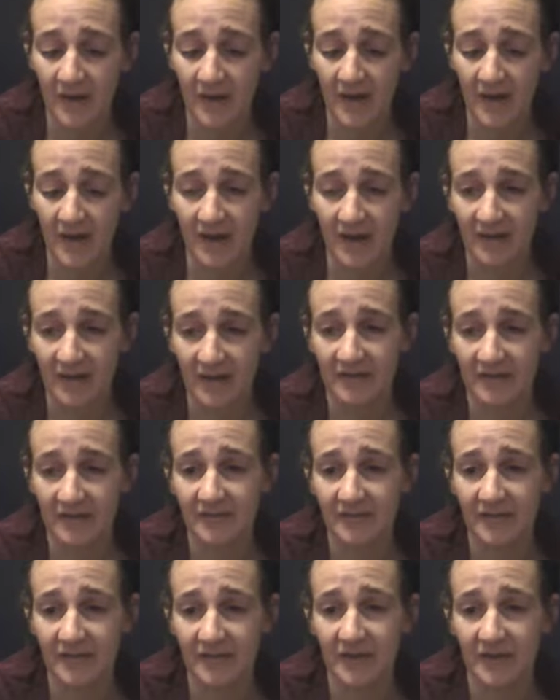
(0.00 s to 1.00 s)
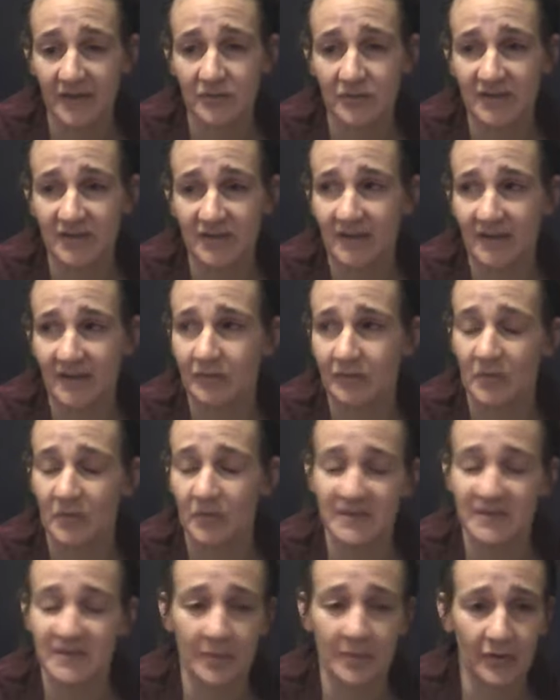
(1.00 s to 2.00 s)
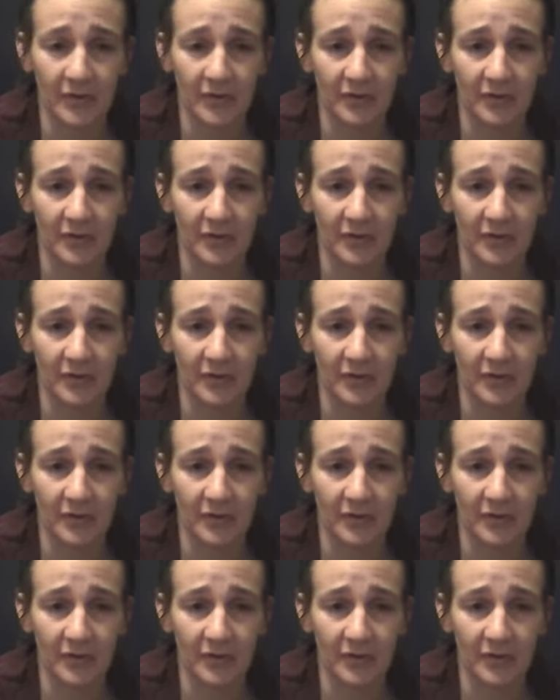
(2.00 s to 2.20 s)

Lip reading: And that you need to have your wits about